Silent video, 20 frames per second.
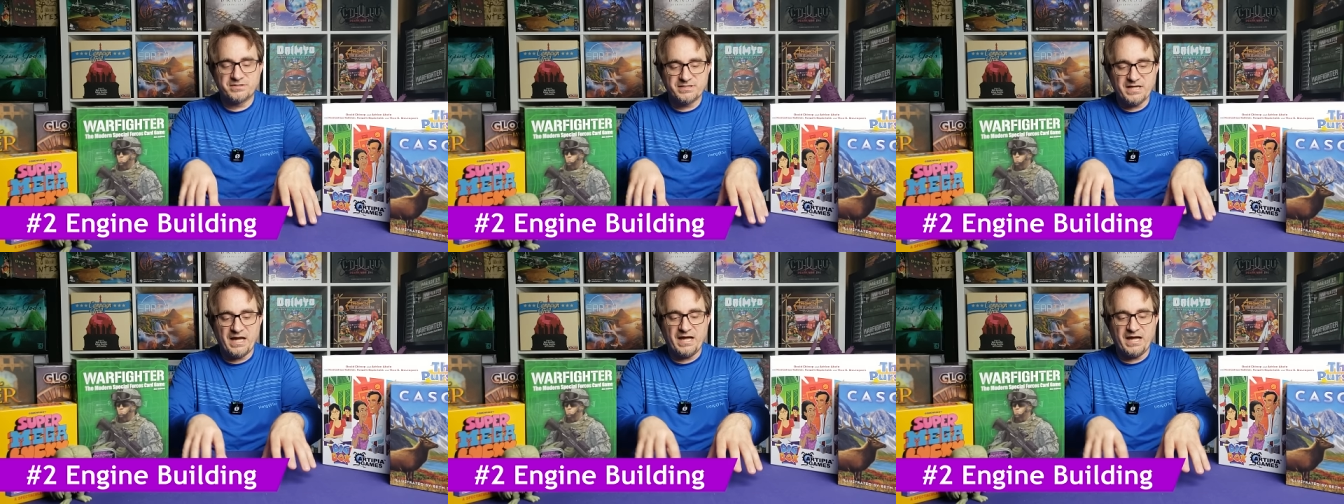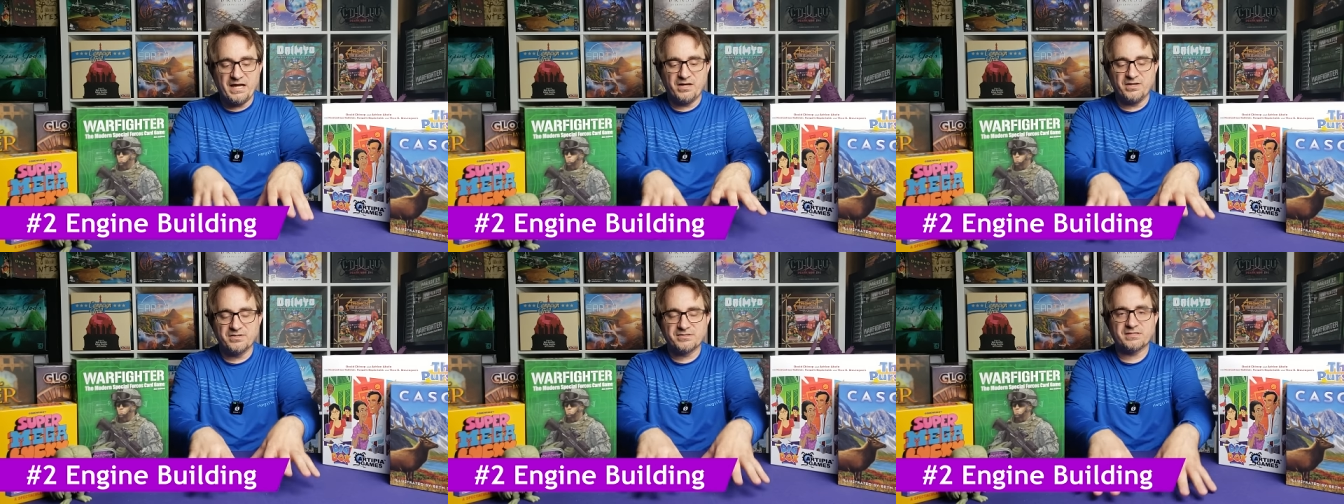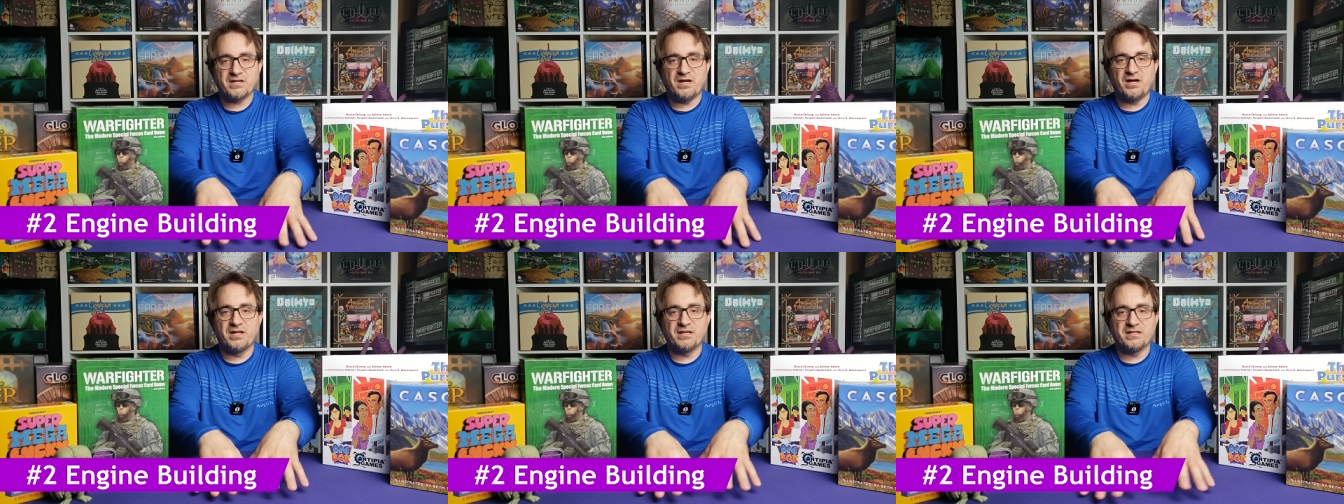tiles
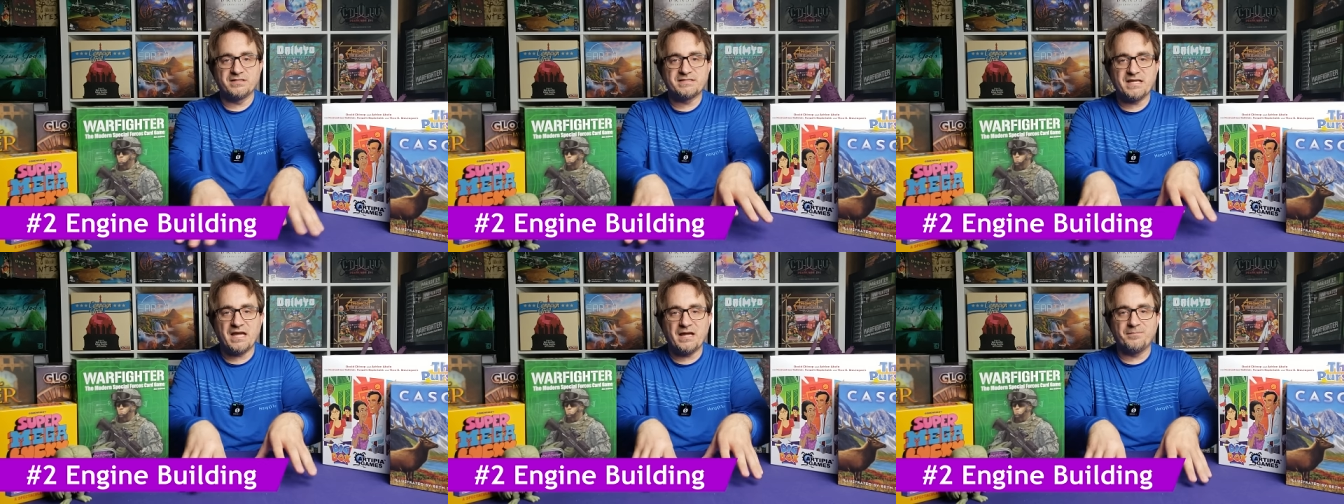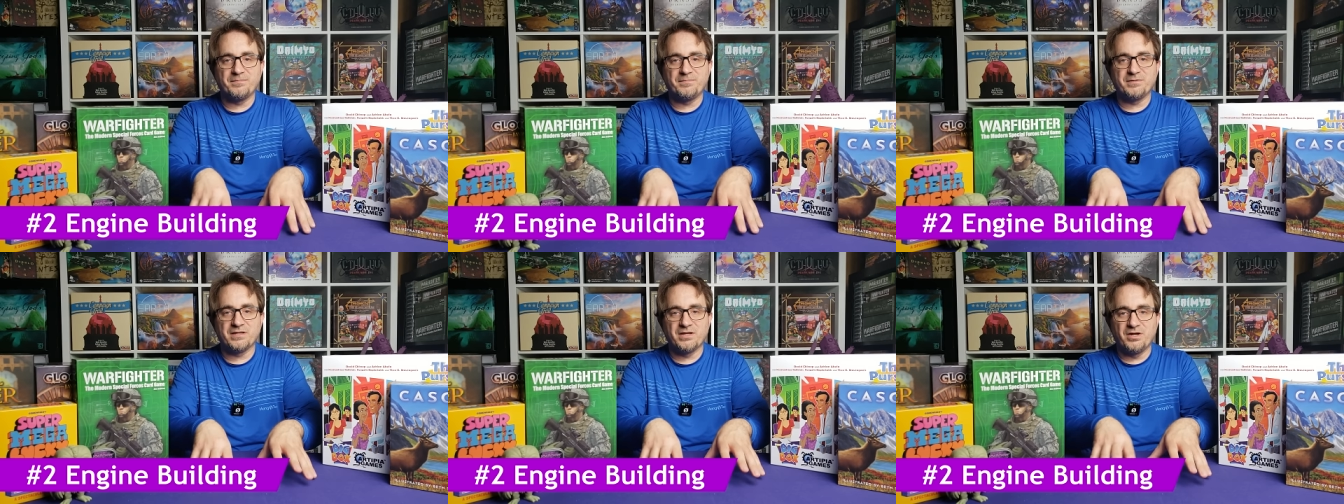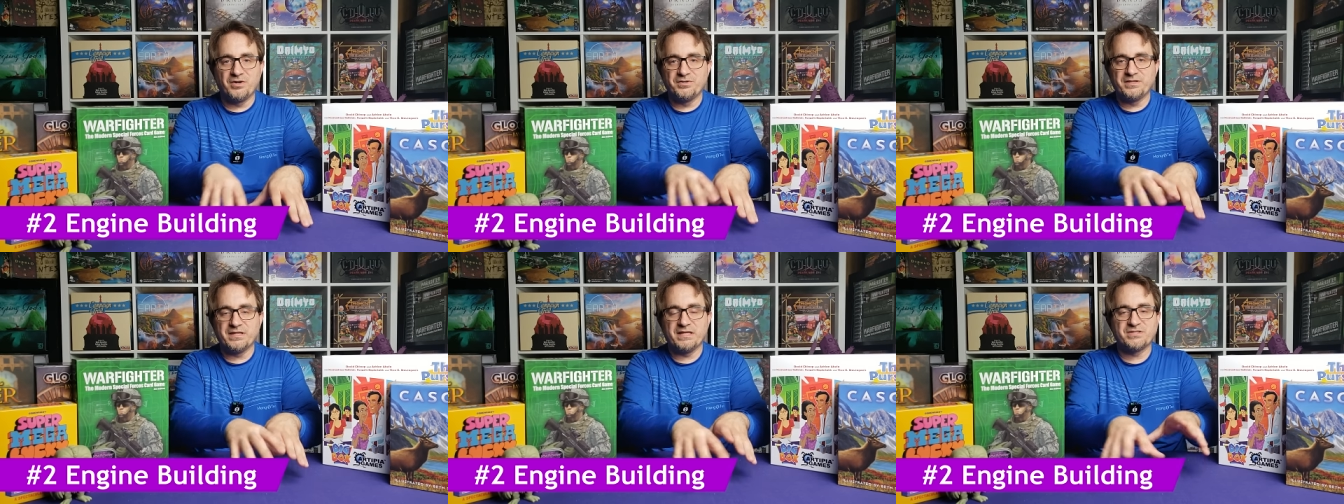on a
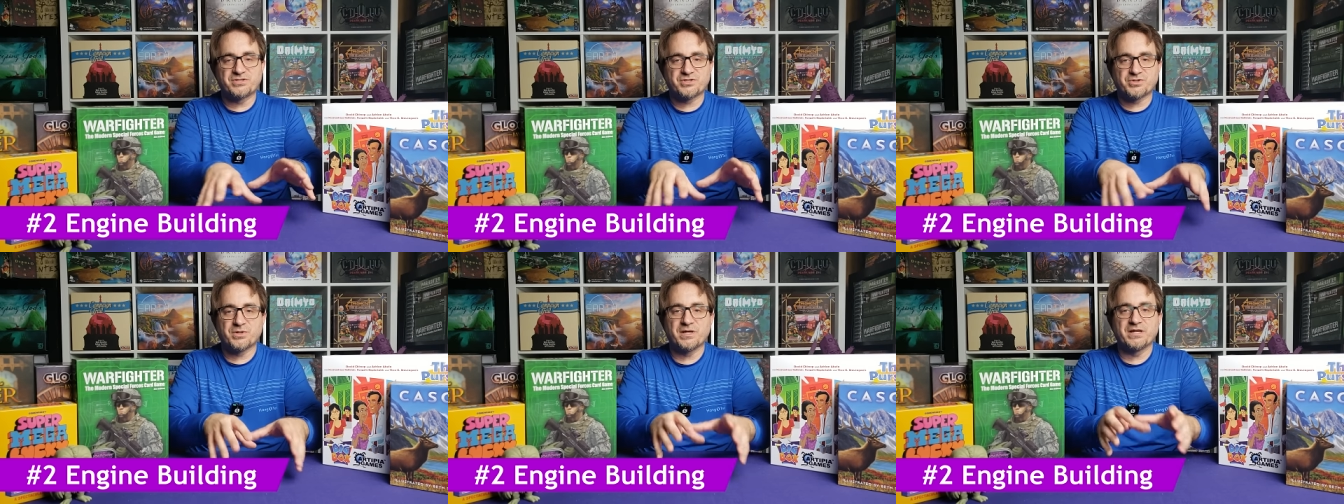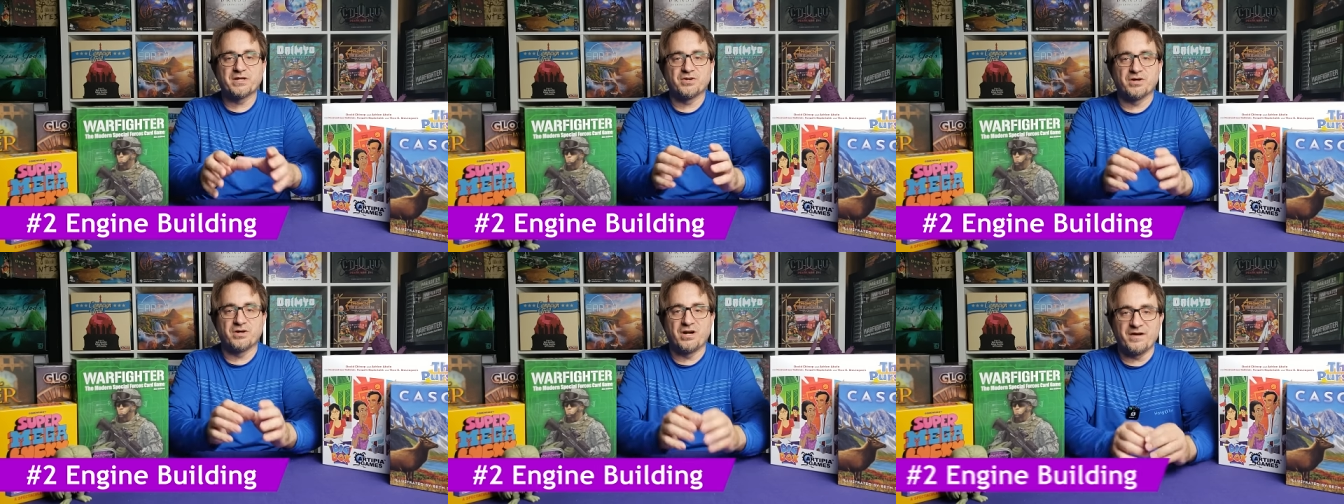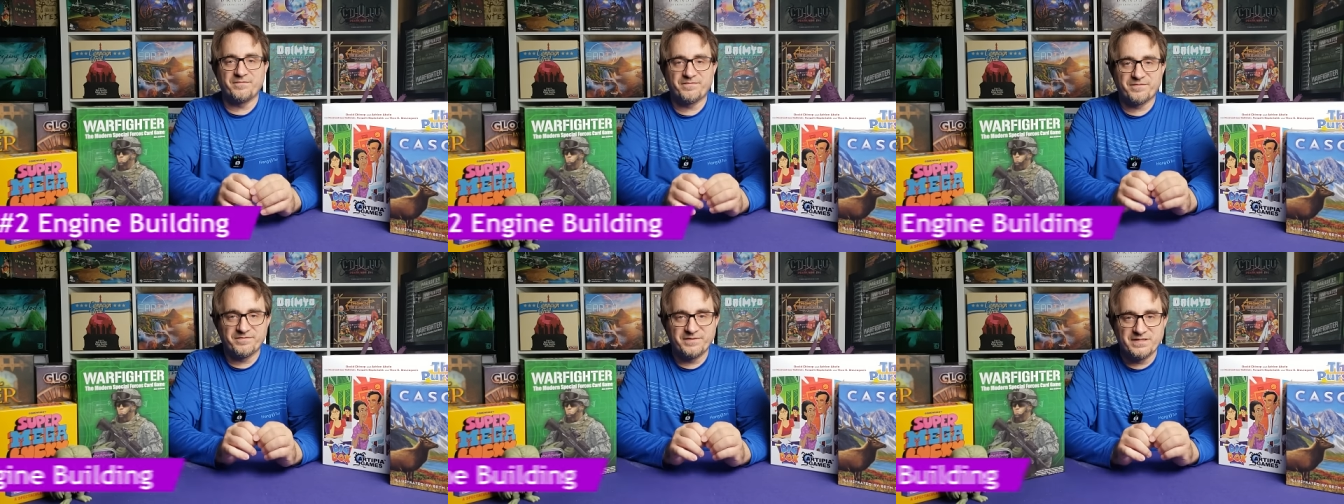tableau and they trigger
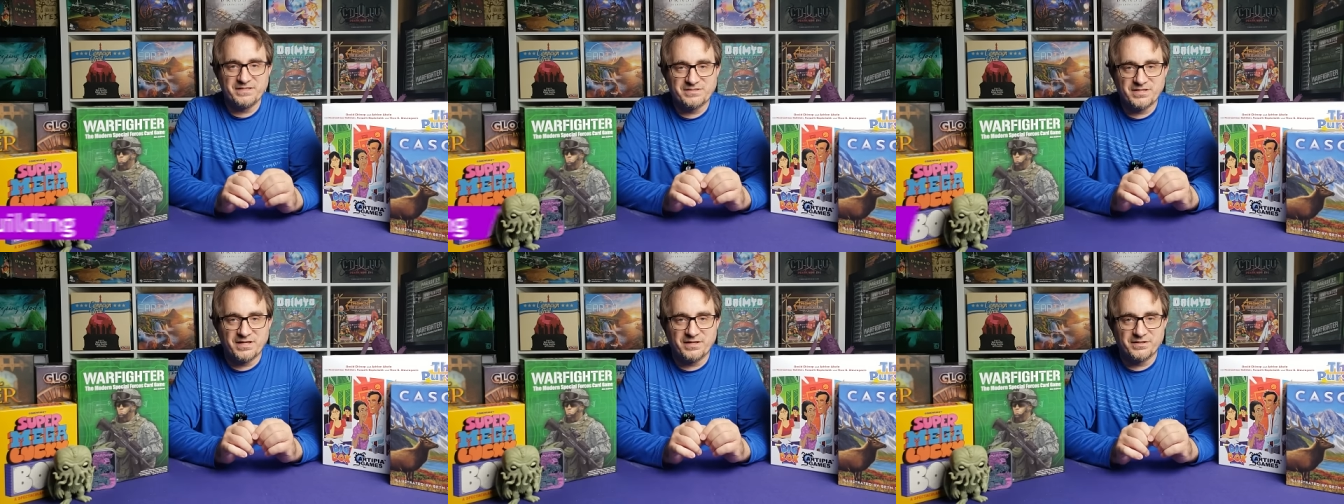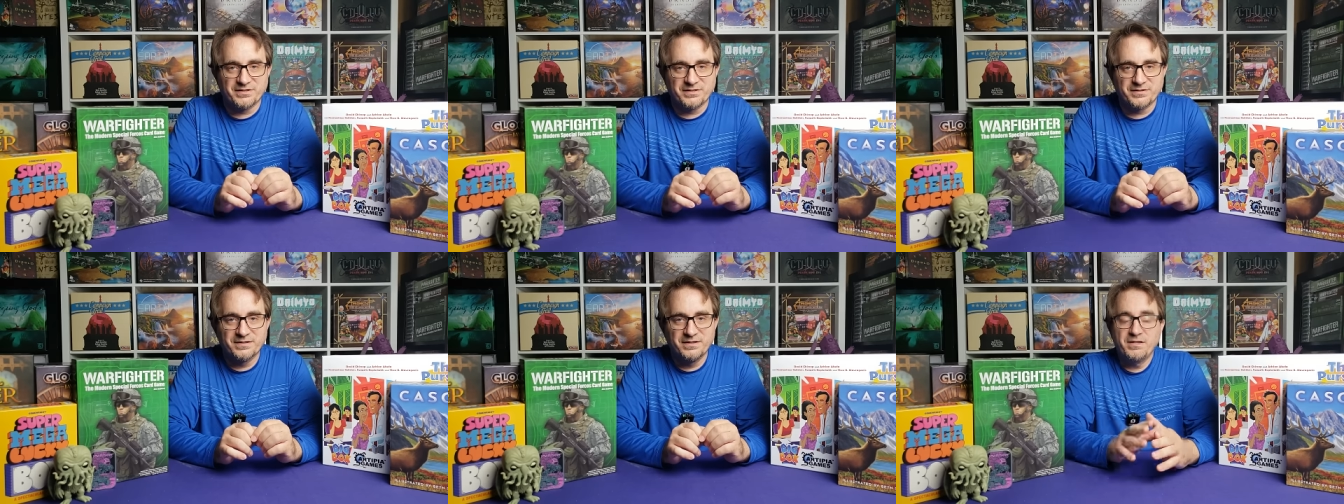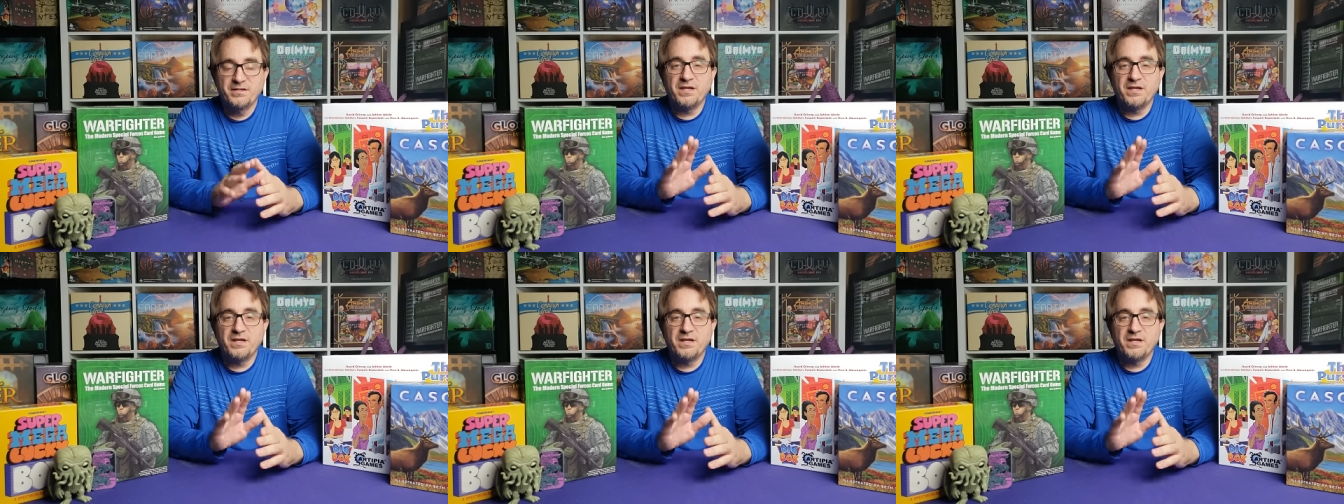off of each other.